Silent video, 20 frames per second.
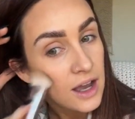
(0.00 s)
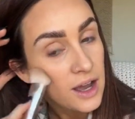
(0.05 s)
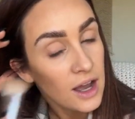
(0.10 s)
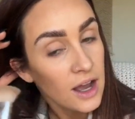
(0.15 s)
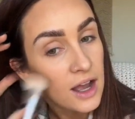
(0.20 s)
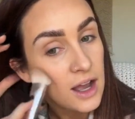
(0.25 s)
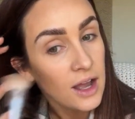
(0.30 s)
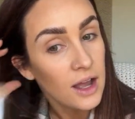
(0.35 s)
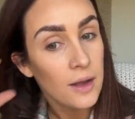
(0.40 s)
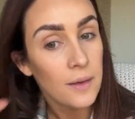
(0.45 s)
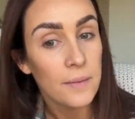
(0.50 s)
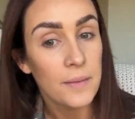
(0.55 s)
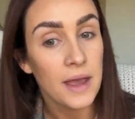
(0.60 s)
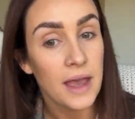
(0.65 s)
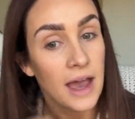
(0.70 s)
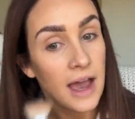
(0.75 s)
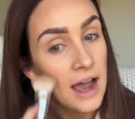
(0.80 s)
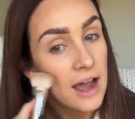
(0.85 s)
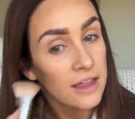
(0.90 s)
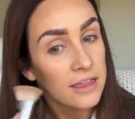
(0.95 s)
Um,
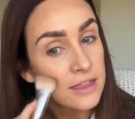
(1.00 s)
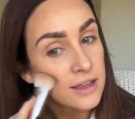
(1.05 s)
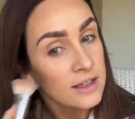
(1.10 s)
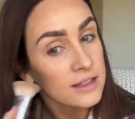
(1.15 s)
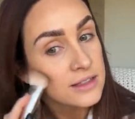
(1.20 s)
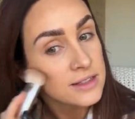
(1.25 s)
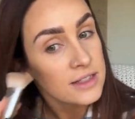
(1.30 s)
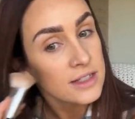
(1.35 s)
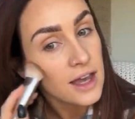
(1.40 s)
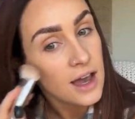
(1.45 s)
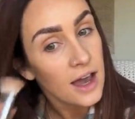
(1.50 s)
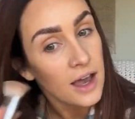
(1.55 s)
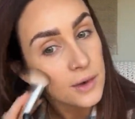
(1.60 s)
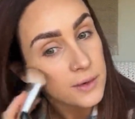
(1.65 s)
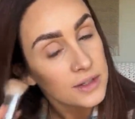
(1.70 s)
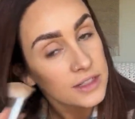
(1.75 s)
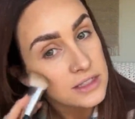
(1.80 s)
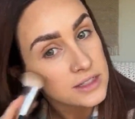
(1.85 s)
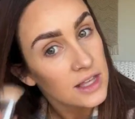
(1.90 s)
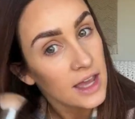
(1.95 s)
Athens, I
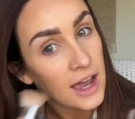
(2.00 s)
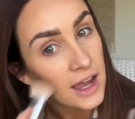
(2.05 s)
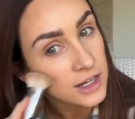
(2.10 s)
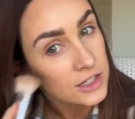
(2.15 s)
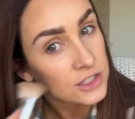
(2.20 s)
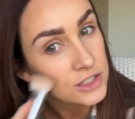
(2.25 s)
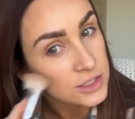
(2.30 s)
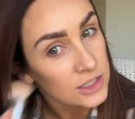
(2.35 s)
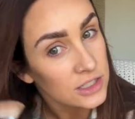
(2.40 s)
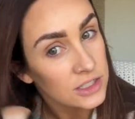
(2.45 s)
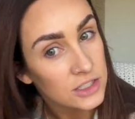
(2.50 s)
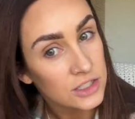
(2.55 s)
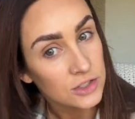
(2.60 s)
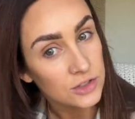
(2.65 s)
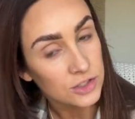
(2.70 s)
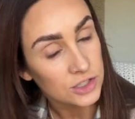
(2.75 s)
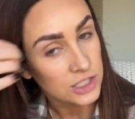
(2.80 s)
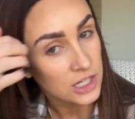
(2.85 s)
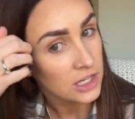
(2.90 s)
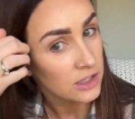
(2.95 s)
would actually
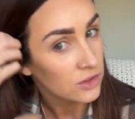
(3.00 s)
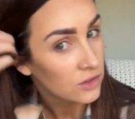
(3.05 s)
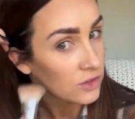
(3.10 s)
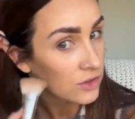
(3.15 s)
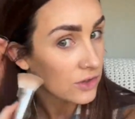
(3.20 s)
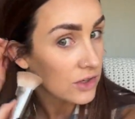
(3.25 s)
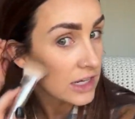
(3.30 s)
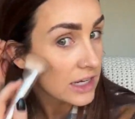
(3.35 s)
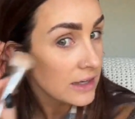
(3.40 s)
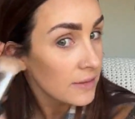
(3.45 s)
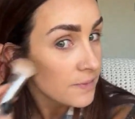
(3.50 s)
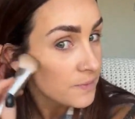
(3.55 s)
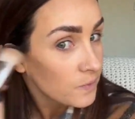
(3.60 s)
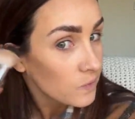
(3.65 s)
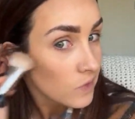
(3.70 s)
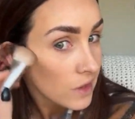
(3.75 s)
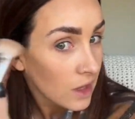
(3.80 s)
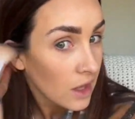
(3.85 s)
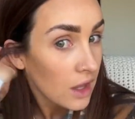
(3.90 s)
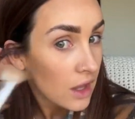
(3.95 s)
do shade three.
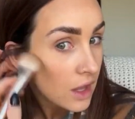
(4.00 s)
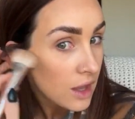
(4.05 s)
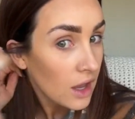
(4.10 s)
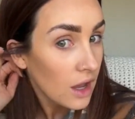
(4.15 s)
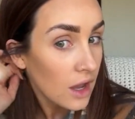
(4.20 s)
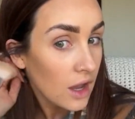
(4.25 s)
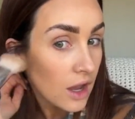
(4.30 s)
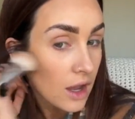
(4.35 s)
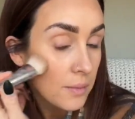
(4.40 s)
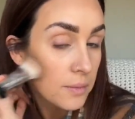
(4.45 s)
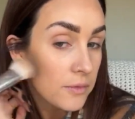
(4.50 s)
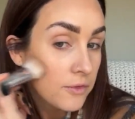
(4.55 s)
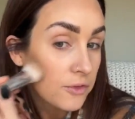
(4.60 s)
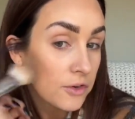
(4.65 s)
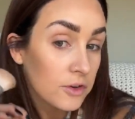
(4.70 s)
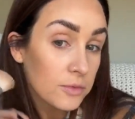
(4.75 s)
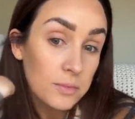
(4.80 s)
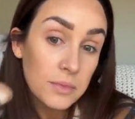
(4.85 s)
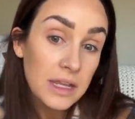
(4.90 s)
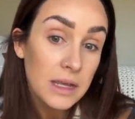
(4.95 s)
Um,
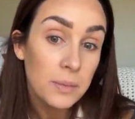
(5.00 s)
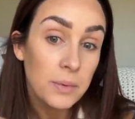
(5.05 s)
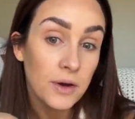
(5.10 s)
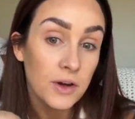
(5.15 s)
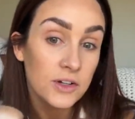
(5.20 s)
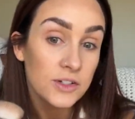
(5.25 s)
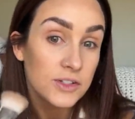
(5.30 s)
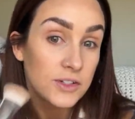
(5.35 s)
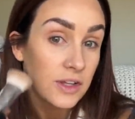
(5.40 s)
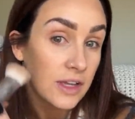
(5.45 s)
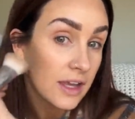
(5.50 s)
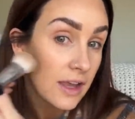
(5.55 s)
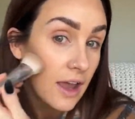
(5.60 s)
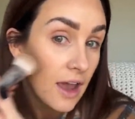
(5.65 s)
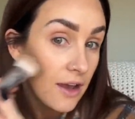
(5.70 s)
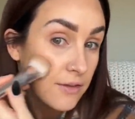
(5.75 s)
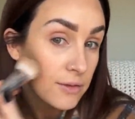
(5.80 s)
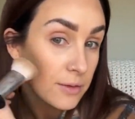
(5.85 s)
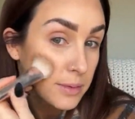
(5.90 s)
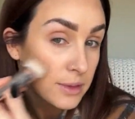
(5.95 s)
for me personally,
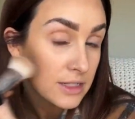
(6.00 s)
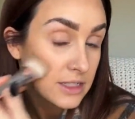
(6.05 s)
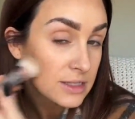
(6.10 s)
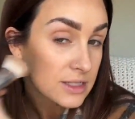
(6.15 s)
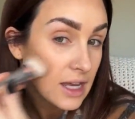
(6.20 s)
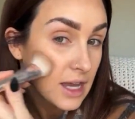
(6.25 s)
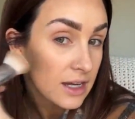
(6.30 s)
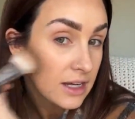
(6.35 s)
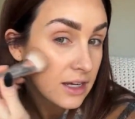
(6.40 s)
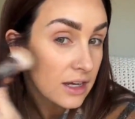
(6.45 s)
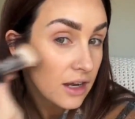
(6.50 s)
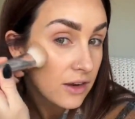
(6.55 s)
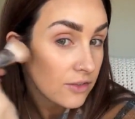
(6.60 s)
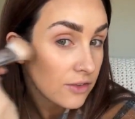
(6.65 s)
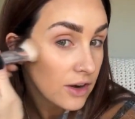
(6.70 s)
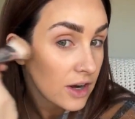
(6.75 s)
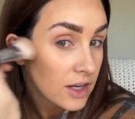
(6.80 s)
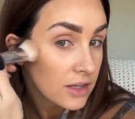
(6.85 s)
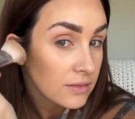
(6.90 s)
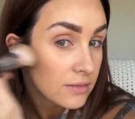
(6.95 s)
everybody's kind of
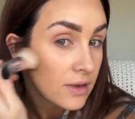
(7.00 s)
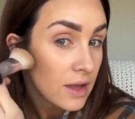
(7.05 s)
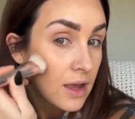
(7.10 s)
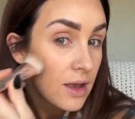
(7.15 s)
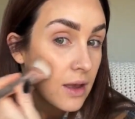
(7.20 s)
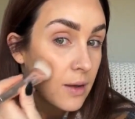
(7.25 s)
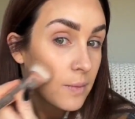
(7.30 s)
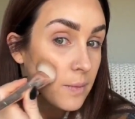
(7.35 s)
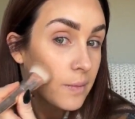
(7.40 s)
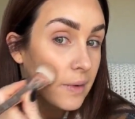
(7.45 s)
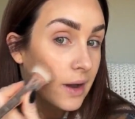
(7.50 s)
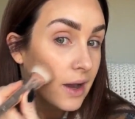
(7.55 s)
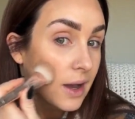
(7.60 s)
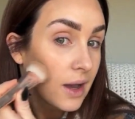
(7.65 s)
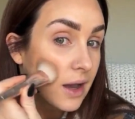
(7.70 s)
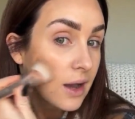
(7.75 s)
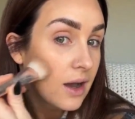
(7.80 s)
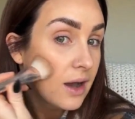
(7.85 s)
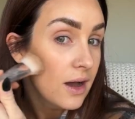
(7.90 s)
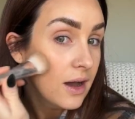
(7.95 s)
different,
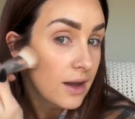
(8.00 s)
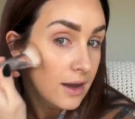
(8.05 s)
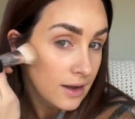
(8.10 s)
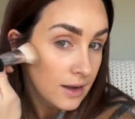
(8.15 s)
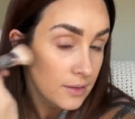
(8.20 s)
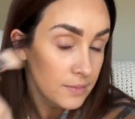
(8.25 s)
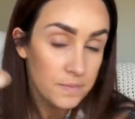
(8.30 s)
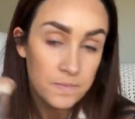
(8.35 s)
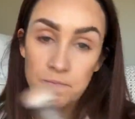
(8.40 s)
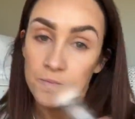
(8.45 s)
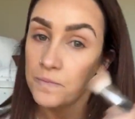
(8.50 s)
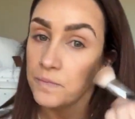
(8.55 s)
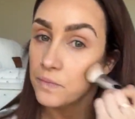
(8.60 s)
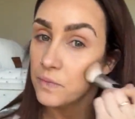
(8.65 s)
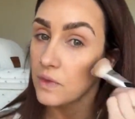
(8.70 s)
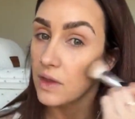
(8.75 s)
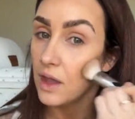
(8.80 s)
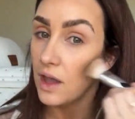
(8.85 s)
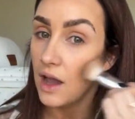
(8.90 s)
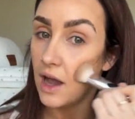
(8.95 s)
but um,
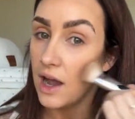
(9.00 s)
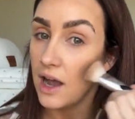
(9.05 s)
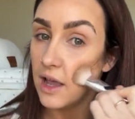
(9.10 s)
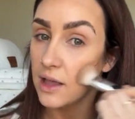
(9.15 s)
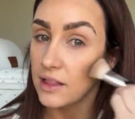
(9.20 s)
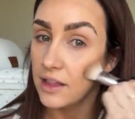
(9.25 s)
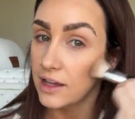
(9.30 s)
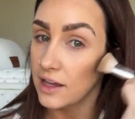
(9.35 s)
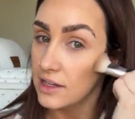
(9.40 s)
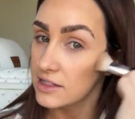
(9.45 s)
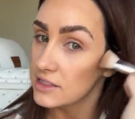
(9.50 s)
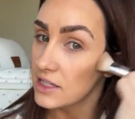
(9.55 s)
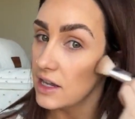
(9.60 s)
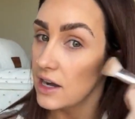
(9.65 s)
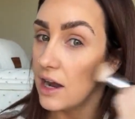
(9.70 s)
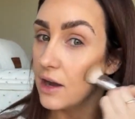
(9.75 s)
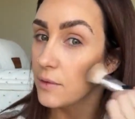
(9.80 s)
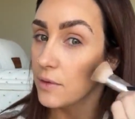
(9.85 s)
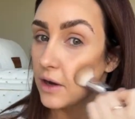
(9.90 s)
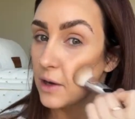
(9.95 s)
I, like I
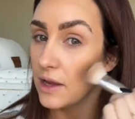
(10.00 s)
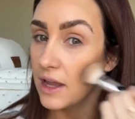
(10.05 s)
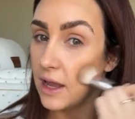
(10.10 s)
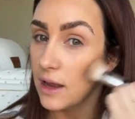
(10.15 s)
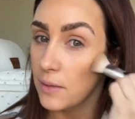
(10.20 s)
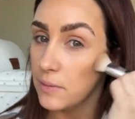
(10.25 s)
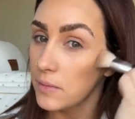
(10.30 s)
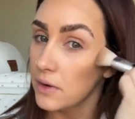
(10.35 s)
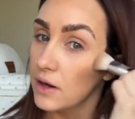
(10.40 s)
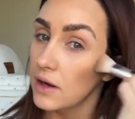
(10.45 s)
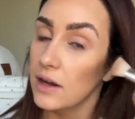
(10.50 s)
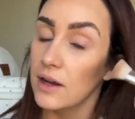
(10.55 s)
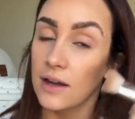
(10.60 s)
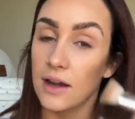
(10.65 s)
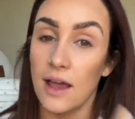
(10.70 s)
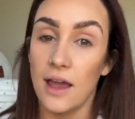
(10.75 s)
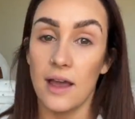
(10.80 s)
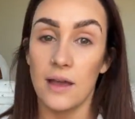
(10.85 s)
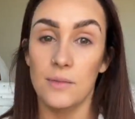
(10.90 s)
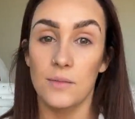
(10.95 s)
said, I wear amber
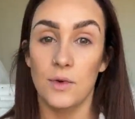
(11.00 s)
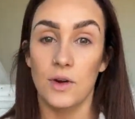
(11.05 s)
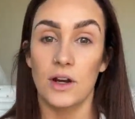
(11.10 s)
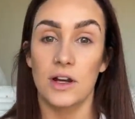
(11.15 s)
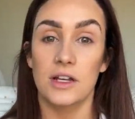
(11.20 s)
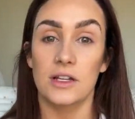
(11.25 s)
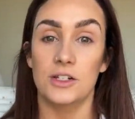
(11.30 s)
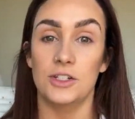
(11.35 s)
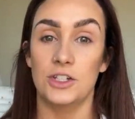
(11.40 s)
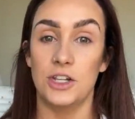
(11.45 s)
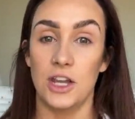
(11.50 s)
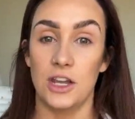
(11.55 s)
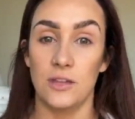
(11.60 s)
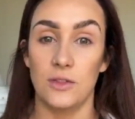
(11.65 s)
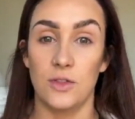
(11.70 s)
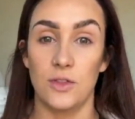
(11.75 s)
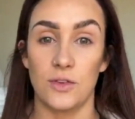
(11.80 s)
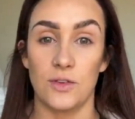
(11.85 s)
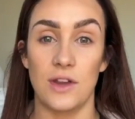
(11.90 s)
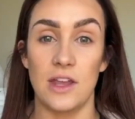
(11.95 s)
and I'm wearing
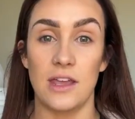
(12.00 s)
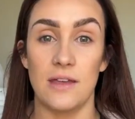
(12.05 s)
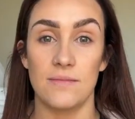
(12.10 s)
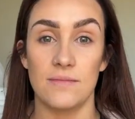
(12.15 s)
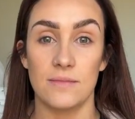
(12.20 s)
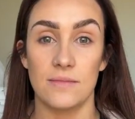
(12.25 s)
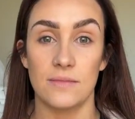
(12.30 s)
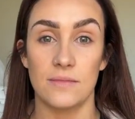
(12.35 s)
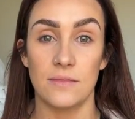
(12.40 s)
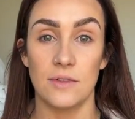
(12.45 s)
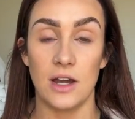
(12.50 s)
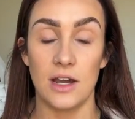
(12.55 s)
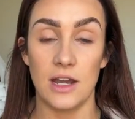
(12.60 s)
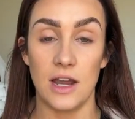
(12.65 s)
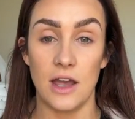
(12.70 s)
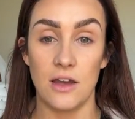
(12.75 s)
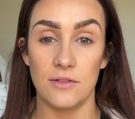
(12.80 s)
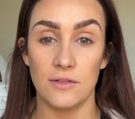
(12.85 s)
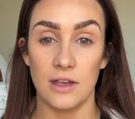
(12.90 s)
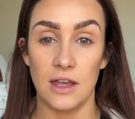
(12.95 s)
shade three right
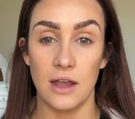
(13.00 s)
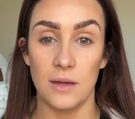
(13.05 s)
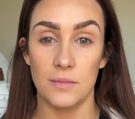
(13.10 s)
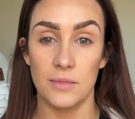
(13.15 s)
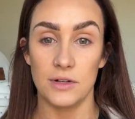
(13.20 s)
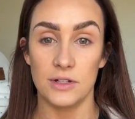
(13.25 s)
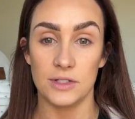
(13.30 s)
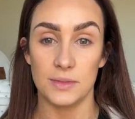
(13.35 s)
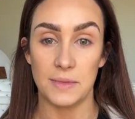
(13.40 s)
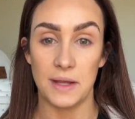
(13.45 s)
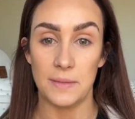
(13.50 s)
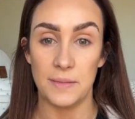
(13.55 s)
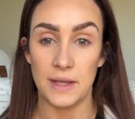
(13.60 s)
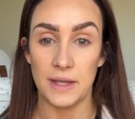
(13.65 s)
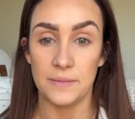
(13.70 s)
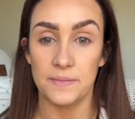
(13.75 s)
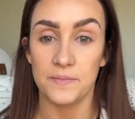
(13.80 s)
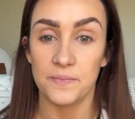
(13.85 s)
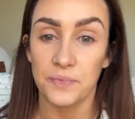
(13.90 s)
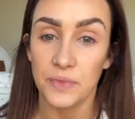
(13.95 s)
now. Amber is my
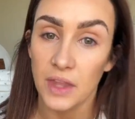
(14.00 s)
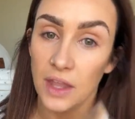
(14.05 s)
main.